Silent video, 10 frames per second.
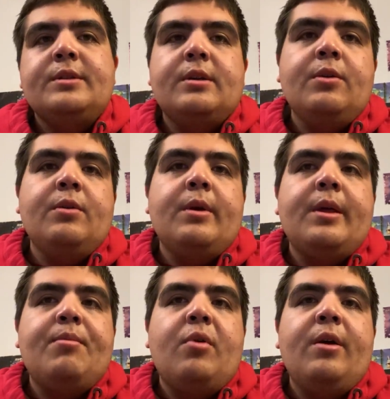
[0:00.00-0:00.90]
going around
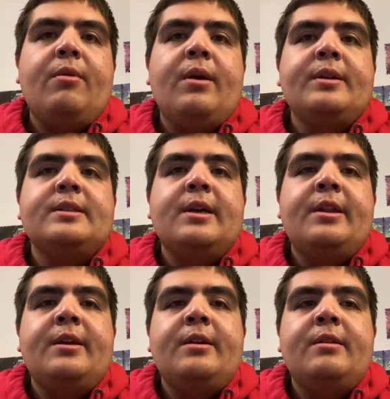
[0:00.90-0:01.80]
that point where I
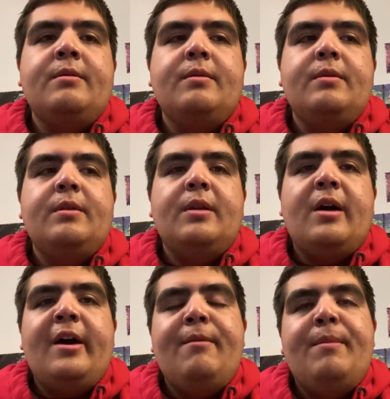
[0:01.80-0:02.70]
decided
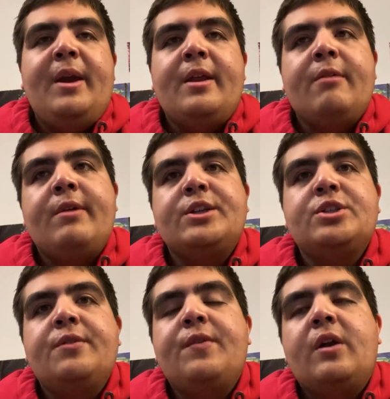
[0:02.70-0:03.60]
I may not
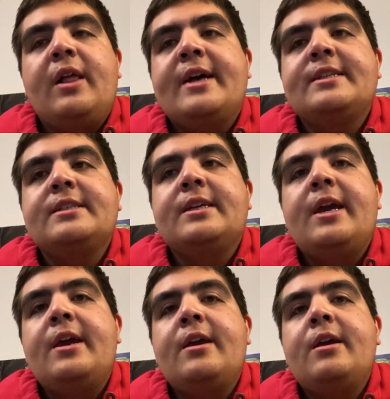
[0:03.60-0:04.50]
register for classes
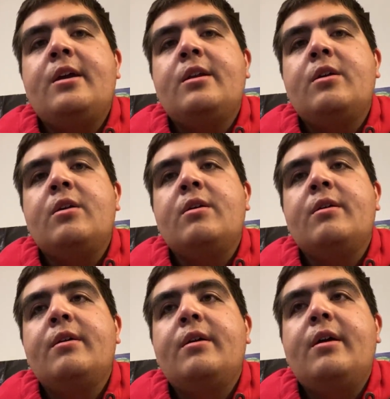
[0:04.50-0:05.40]
again,
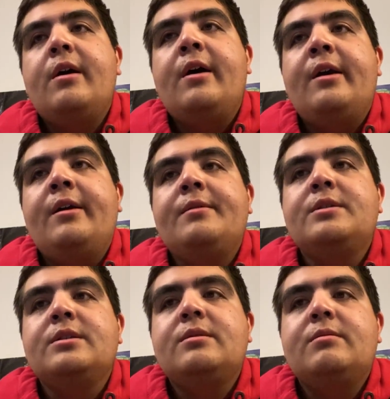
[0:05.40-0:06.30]
or I
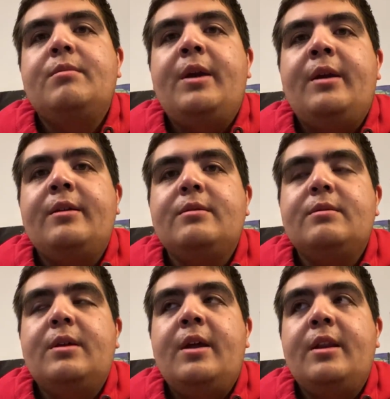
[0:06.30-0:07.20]
just may
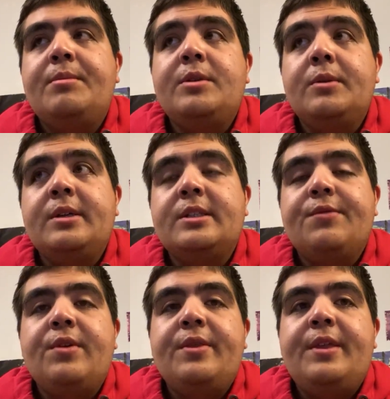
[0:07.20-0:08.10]
end up doing
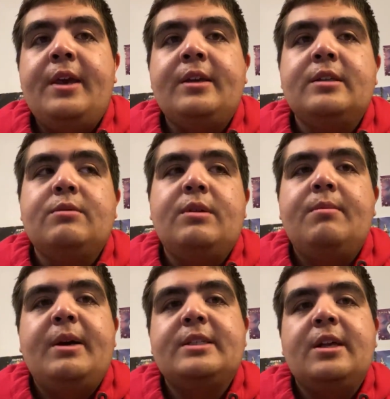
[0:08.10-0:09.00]
different things
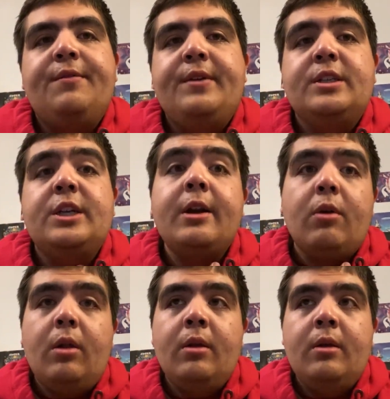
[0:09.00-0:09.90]
with myself in
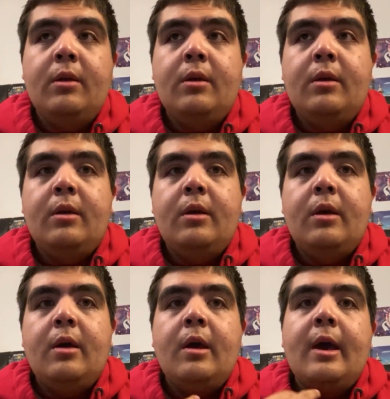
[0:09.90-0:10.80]
general.
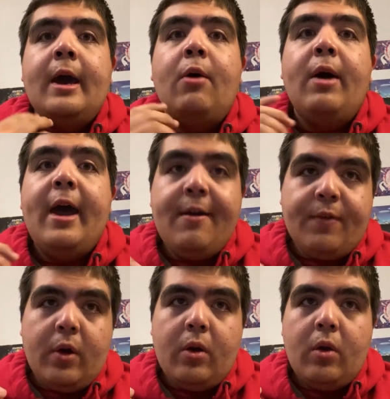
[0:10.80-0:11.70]

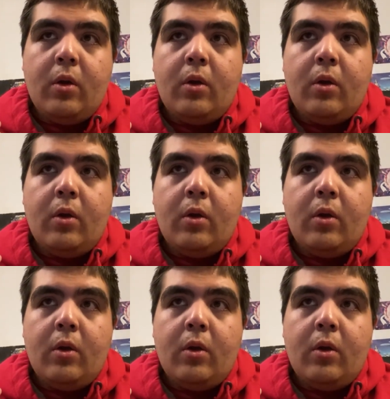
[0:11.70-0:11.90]
However,